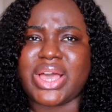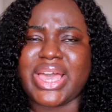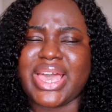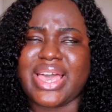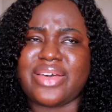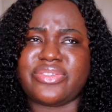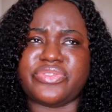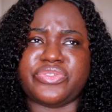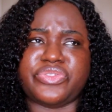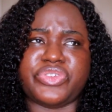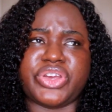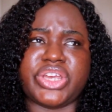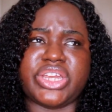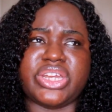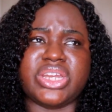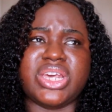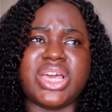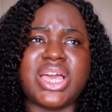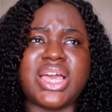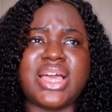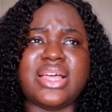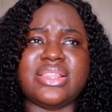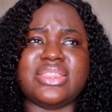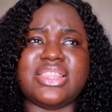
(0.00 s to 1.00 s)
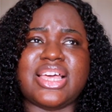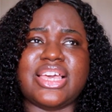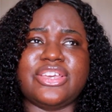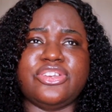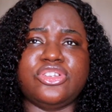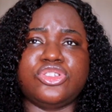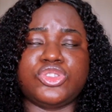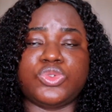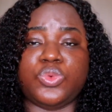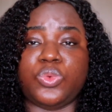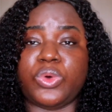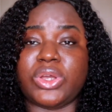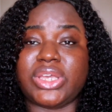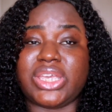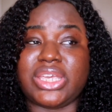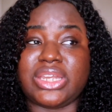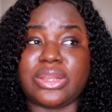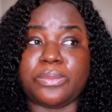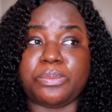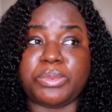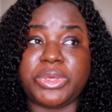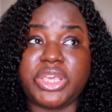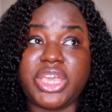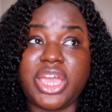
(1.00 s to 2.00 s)
I have a friend that used to work
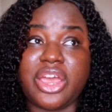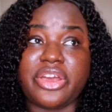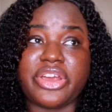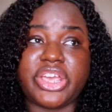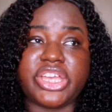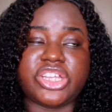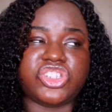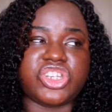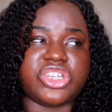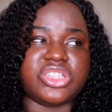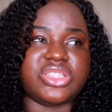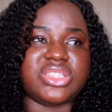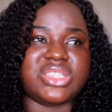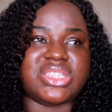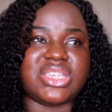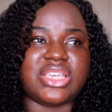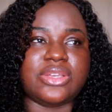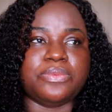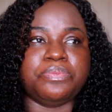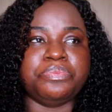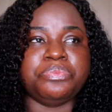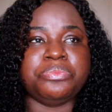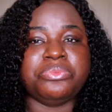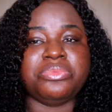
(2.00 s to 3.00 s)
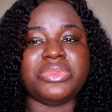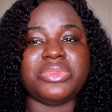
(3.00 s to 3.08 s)
in a P R agency,